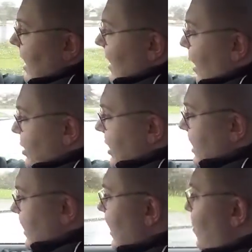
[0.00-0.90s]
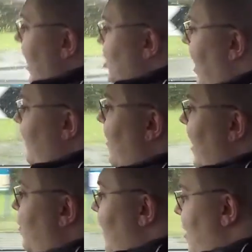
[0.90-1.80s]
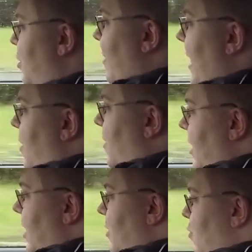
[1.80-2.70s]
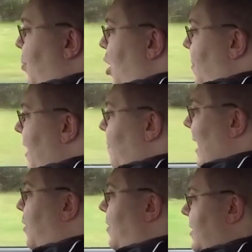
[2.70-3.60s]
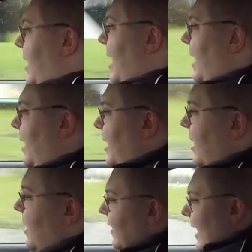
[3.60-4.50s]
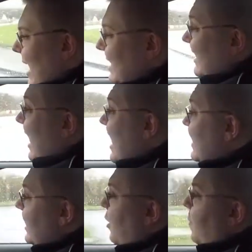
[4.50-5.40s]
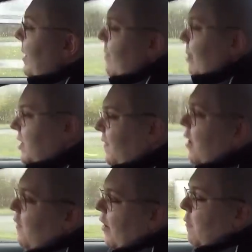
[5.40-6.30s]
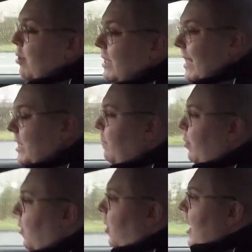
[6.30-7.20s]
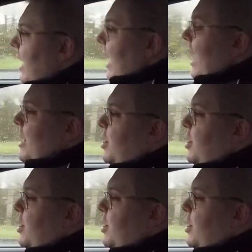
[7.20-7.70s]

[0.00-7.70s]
Now as you can see, we're driving around a roundabout, we put a bit of power in there, the car slides a little bit, but it's very, very predictable and it